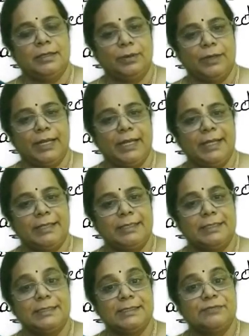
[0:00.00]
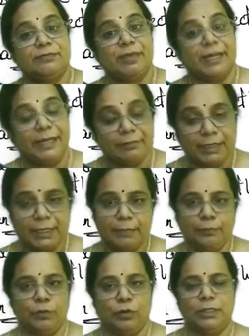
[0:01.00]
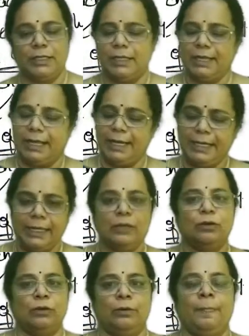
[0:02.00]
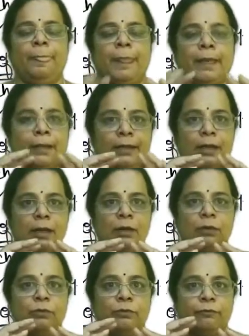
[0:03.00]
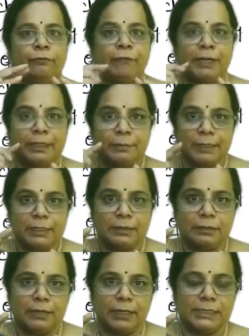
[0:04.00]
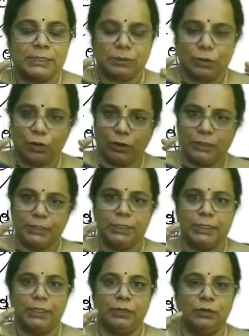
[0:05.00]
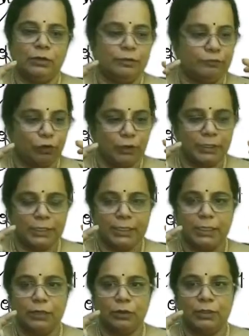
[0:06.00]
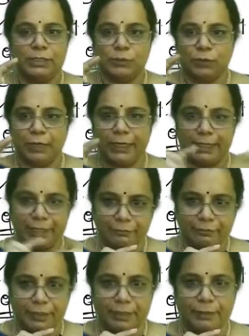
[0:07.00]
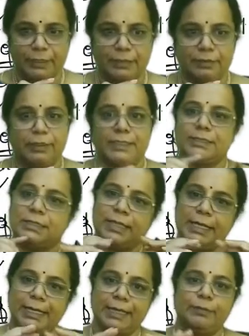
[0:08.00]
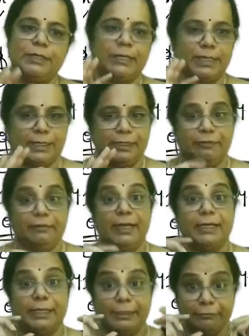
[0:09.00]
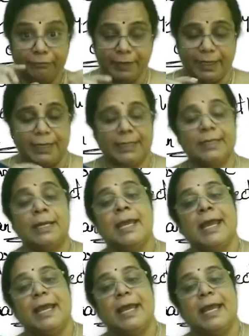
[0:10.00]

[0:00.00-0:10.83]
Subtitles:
Okay, this is very, very important. Any law. Now, fundamental rights, ordinary law. If ordinary law is violating fundamental rights, it can be declared invalid. In fact,